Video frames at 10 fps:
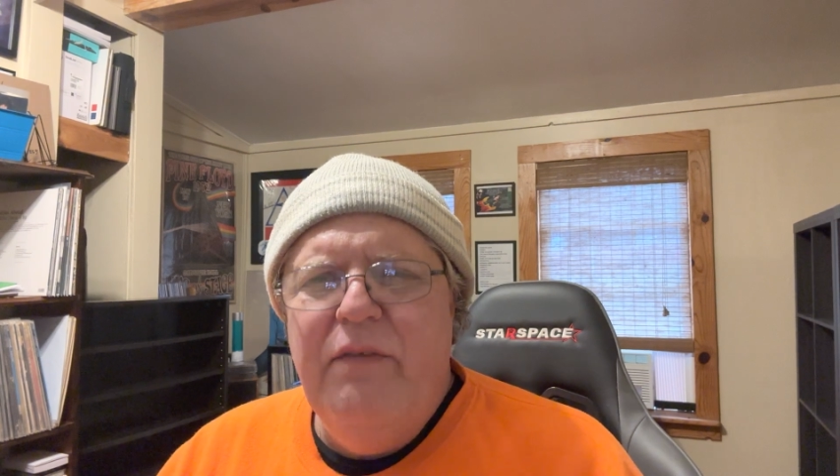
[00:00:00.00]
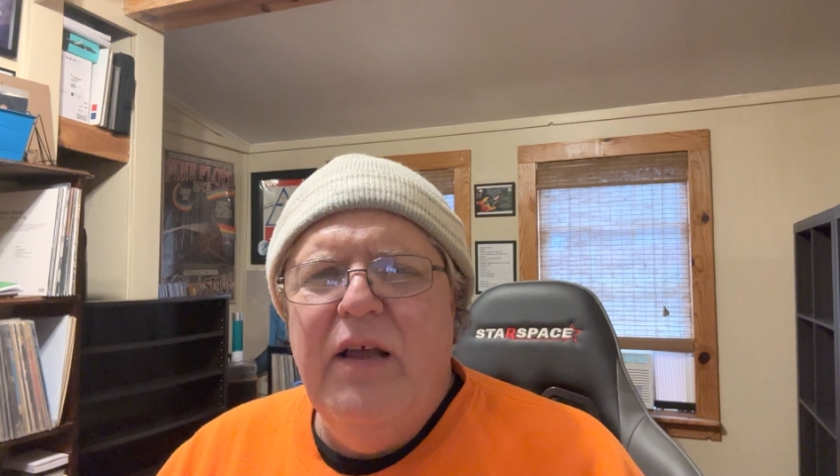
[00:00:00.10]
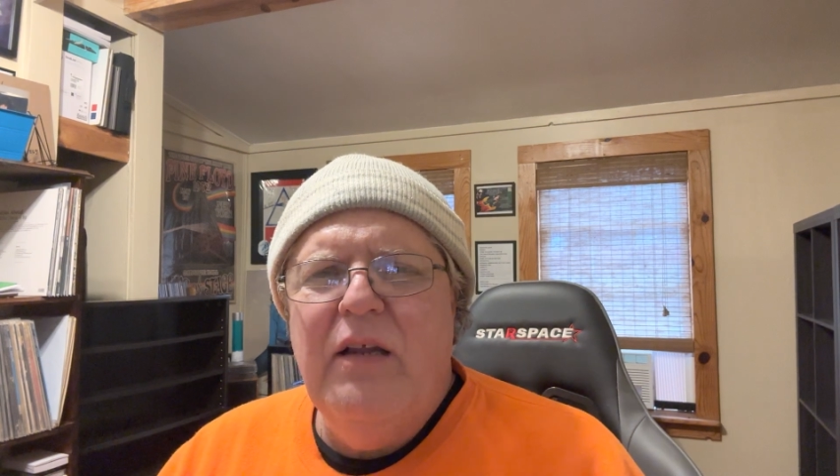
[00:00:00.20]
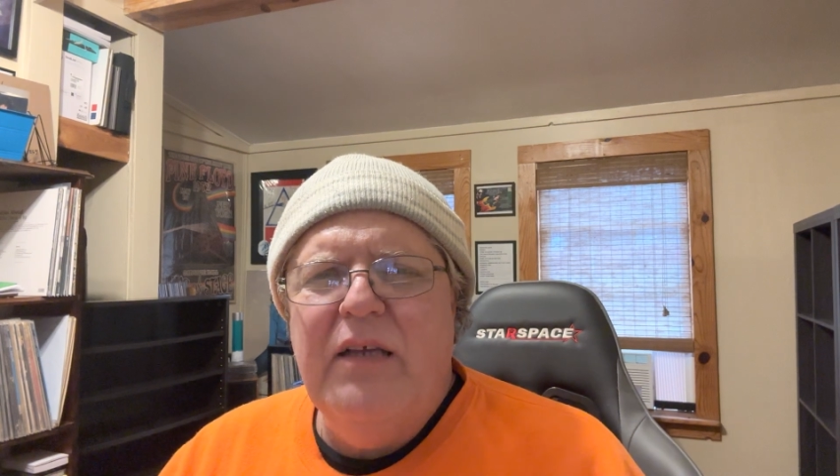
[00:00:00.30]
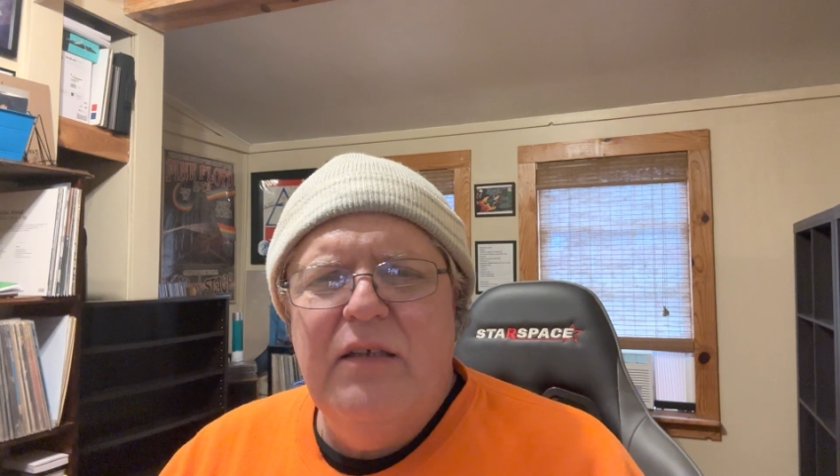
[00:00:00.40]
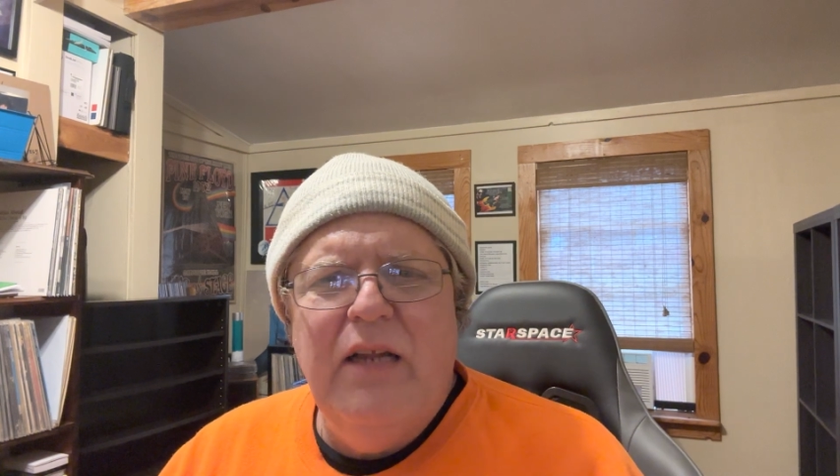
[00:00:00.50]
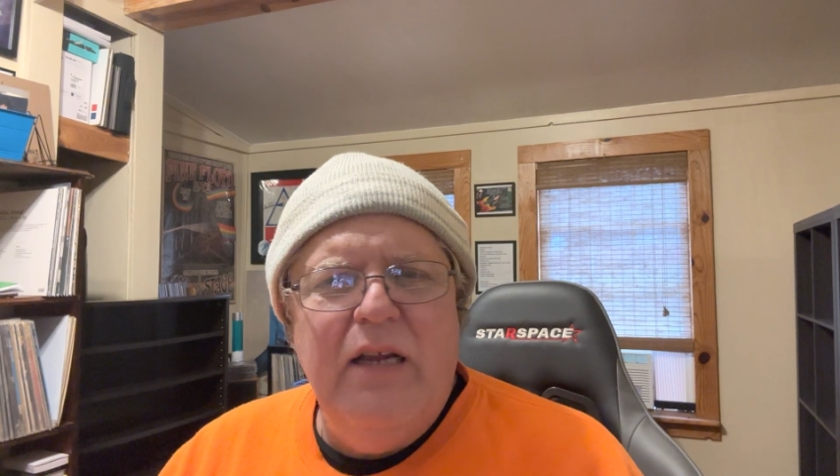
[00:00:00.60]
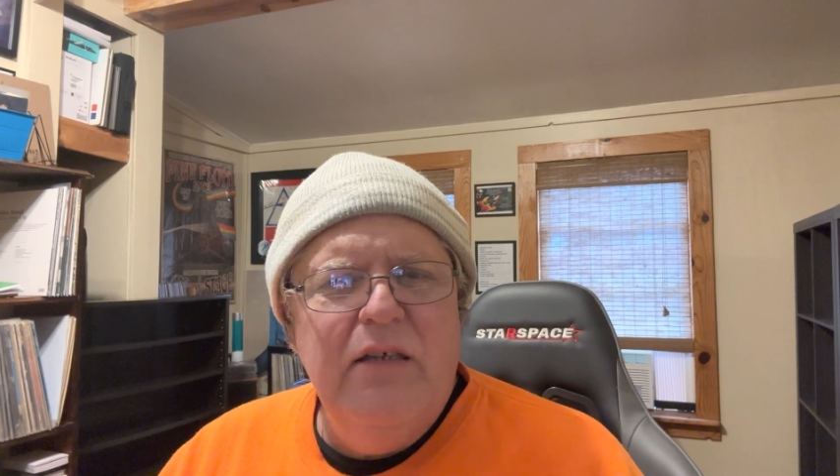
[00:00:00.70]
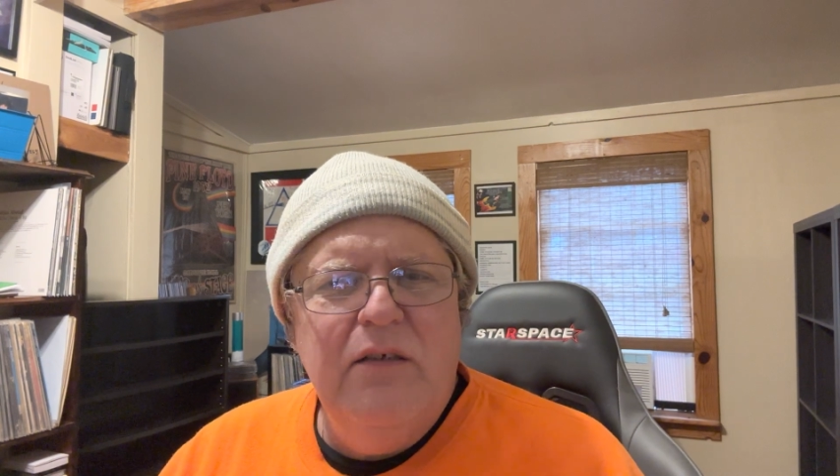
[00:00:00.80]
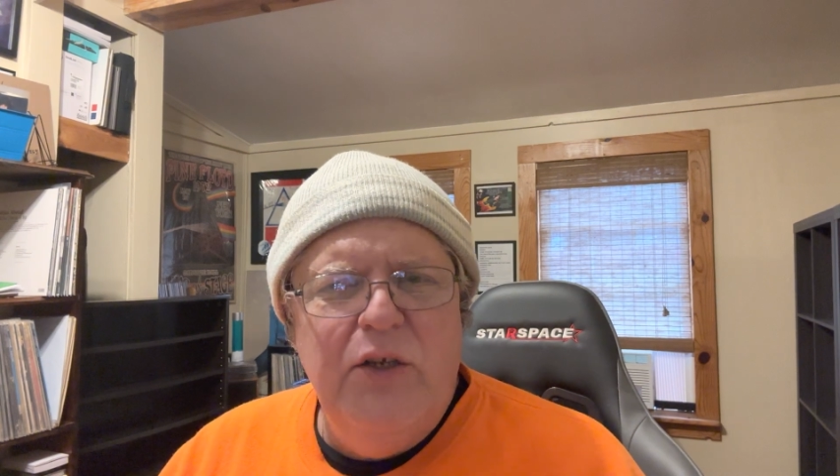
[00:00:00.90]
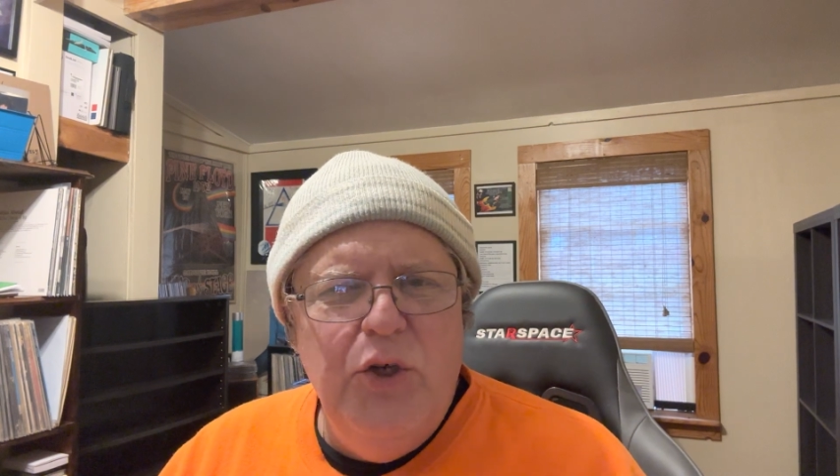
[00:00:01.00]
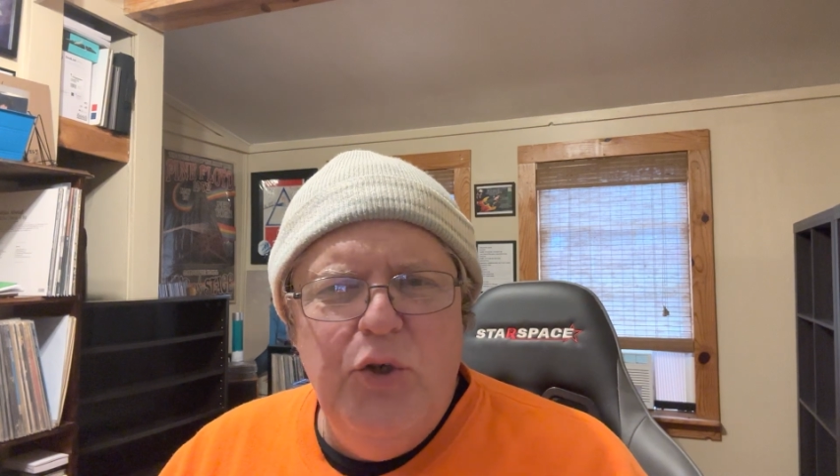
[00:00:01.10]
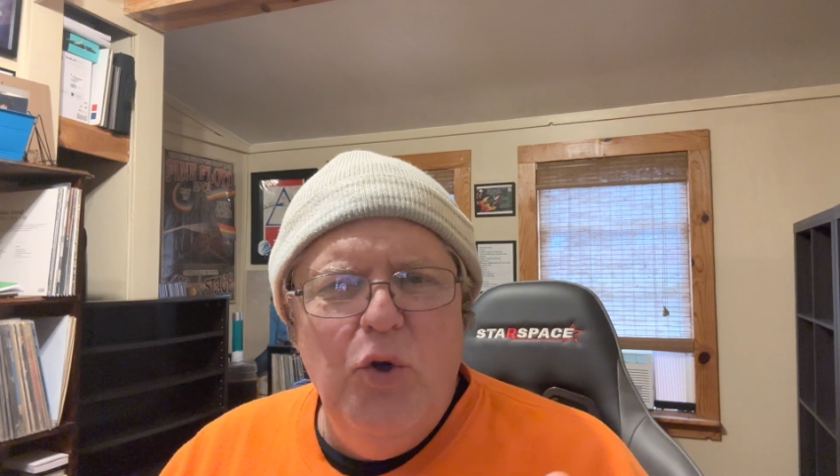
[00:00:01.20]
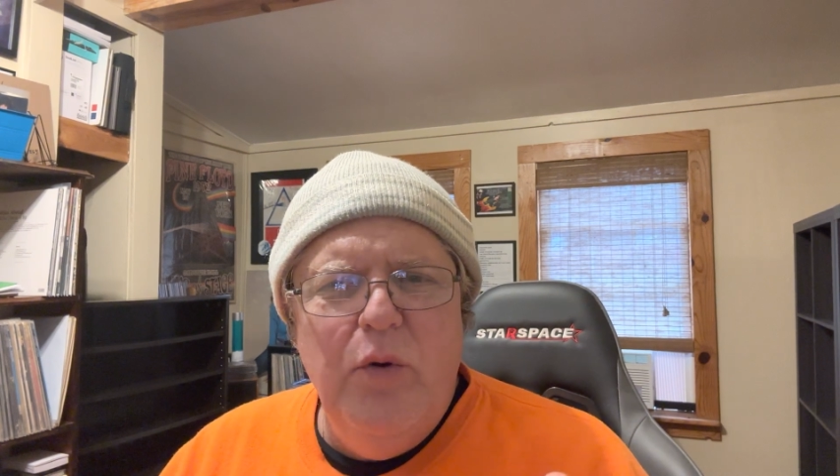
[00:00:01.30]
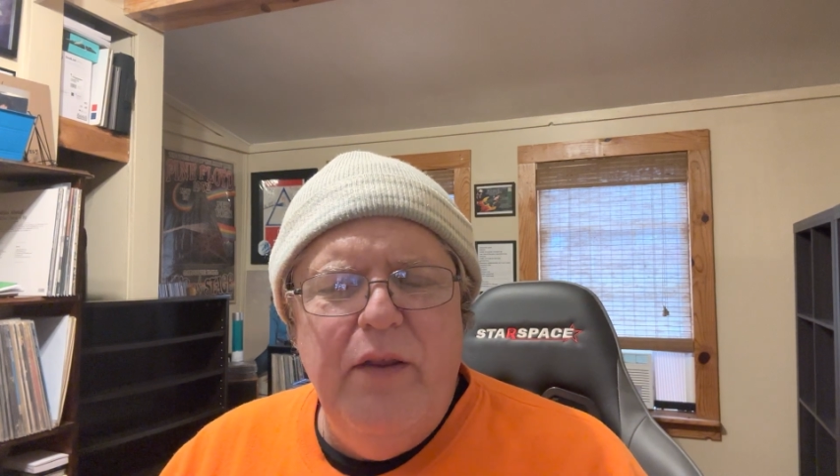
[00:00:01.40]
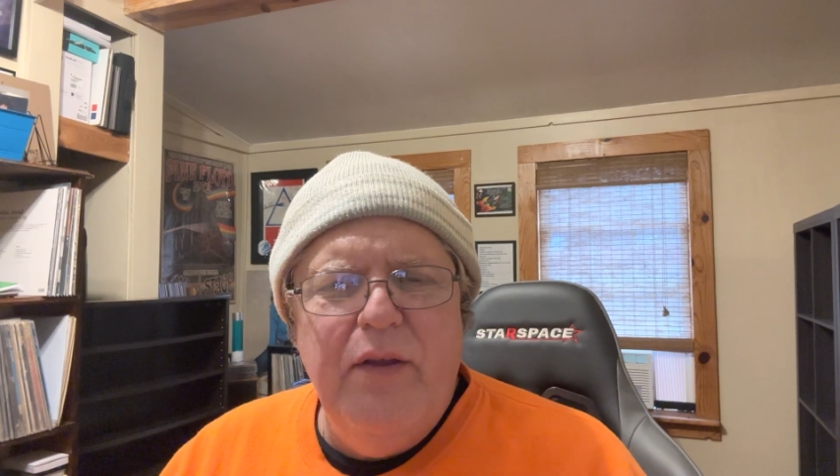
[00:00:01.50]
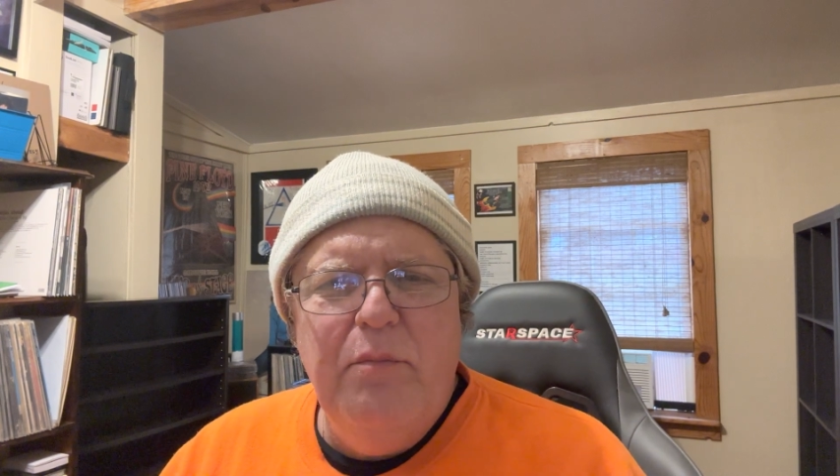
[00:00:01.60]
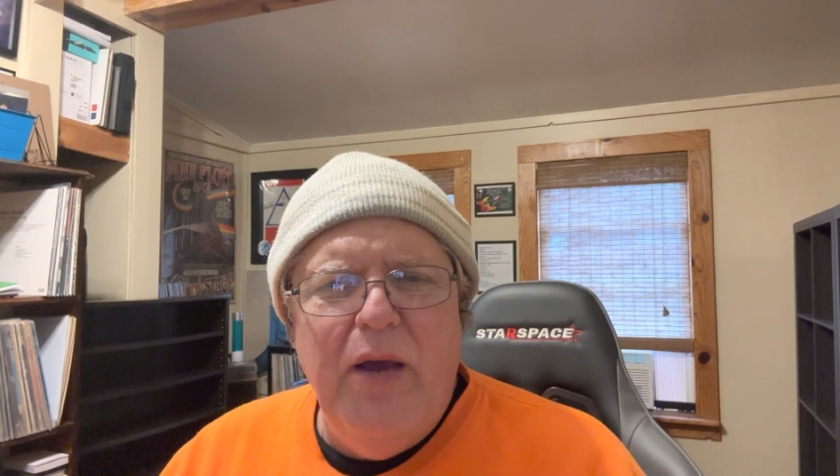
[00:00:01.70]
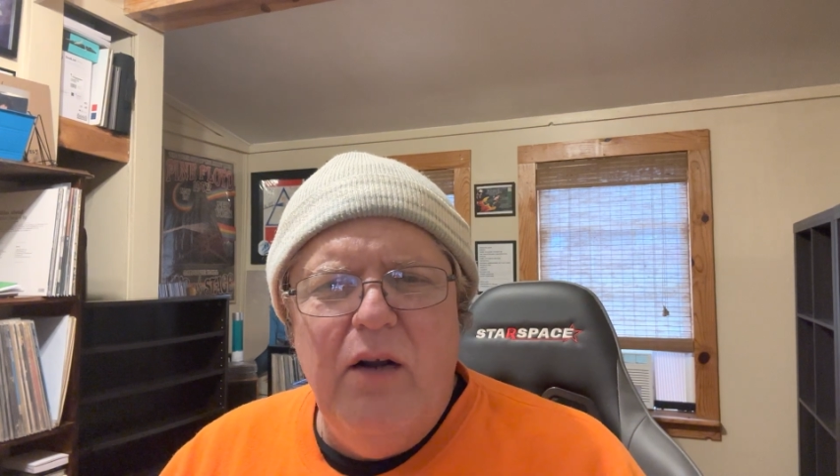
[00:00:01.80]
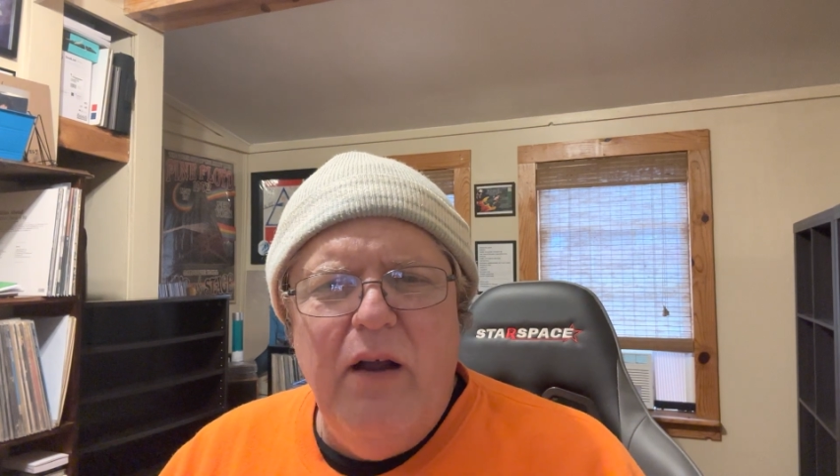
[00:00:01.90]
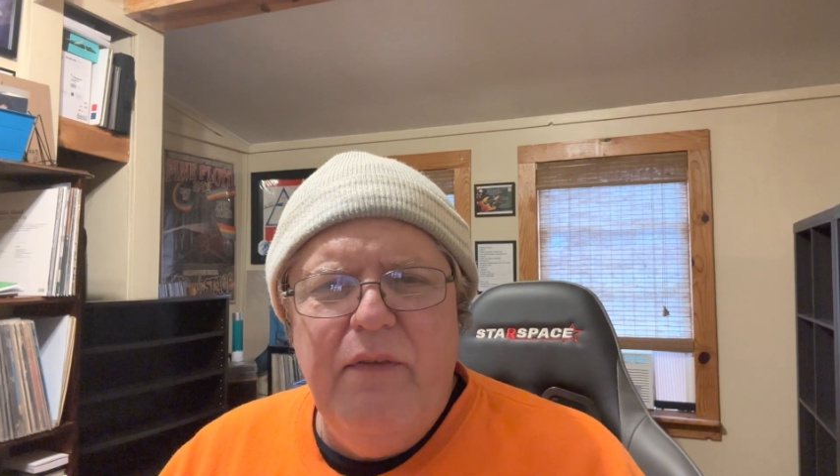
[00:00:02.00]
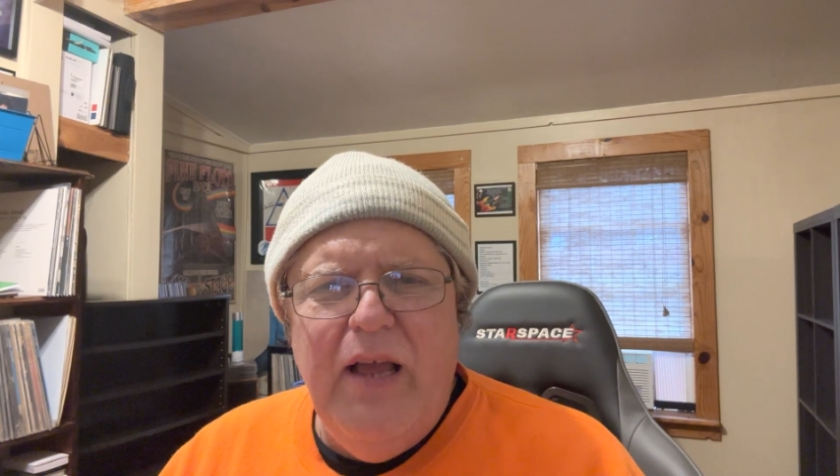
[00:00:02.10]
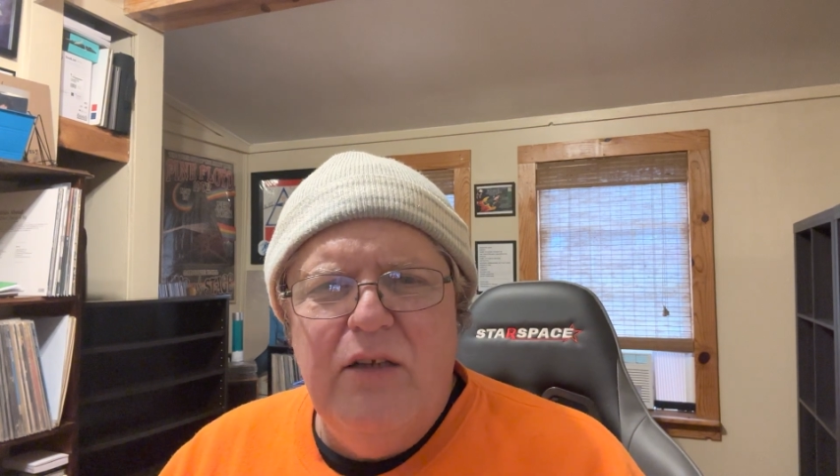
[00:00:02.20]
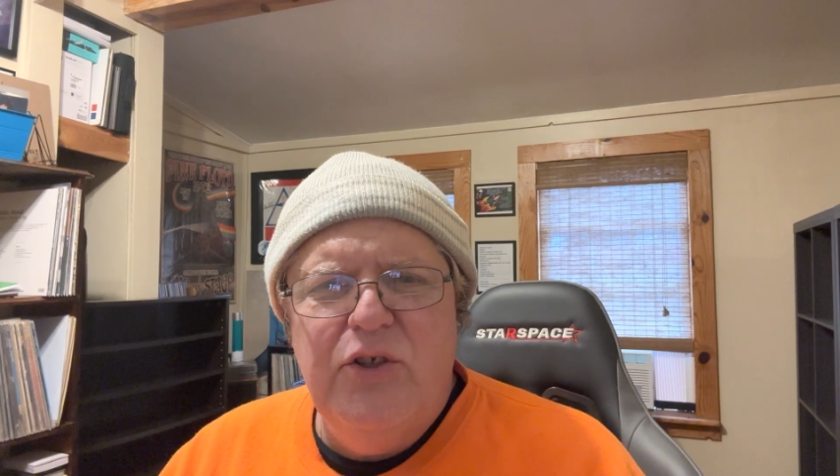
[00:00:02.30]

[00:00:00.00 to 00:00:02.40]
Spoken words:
And then I said, can you do anything better on that?